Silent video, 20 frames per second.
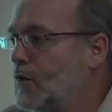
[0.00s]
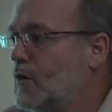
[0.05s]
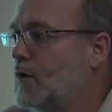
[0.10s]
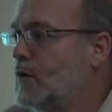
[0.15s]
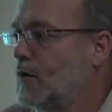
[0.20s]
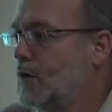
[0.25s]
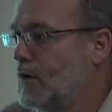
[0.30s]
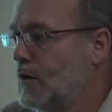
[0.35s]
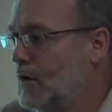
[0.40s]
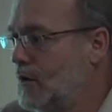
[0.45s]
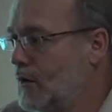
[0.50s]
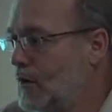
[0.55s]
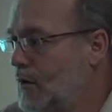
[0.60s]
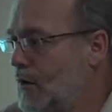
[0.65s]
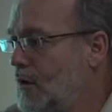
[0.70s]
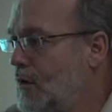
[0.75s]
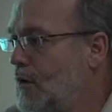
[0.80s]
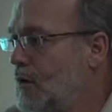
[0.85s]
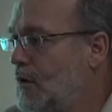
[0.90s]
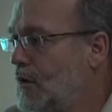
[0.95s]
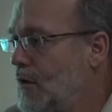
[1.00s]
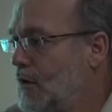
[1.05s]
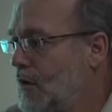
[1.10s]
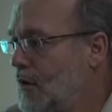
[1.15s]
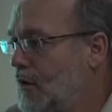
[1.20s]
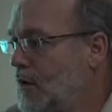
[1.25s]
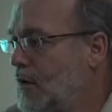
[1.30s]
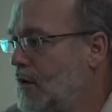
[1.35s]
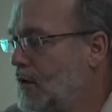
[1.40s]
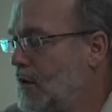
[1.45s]
And describe again,
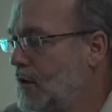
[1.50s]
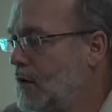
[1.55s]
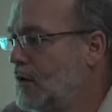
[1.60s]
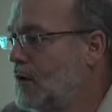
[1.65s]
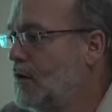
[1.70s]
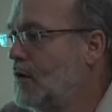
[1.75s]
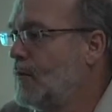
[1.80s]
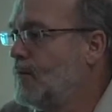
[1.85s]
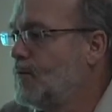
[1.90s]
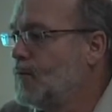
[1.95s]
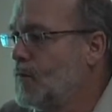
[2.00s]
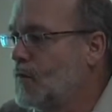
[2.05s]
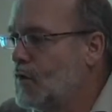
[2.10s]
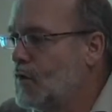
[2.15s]
ESCO means?